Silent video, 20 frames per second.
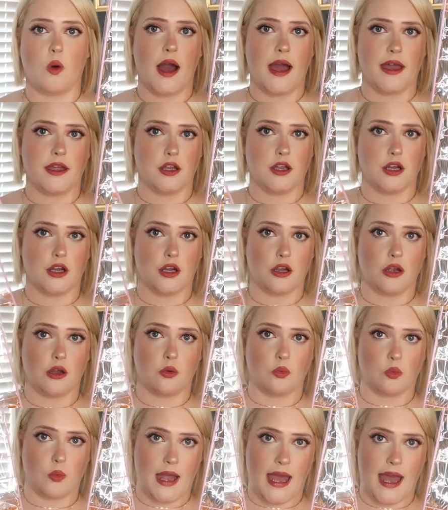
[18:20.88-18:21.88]

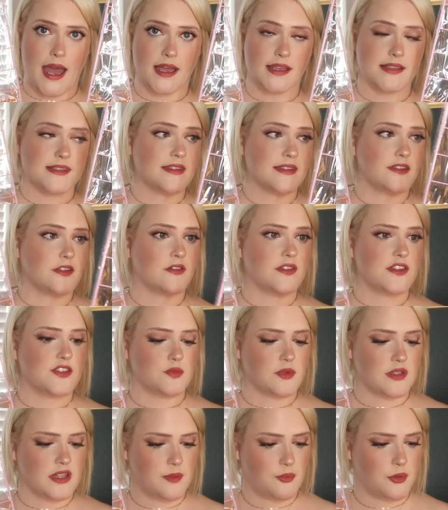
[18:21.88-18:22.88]
wire racks. They're
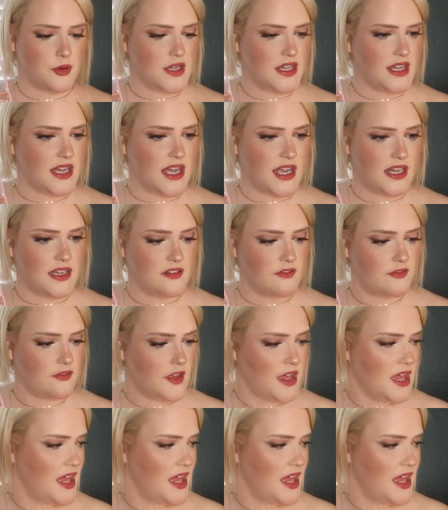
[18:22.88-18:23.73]
this really pretty kind of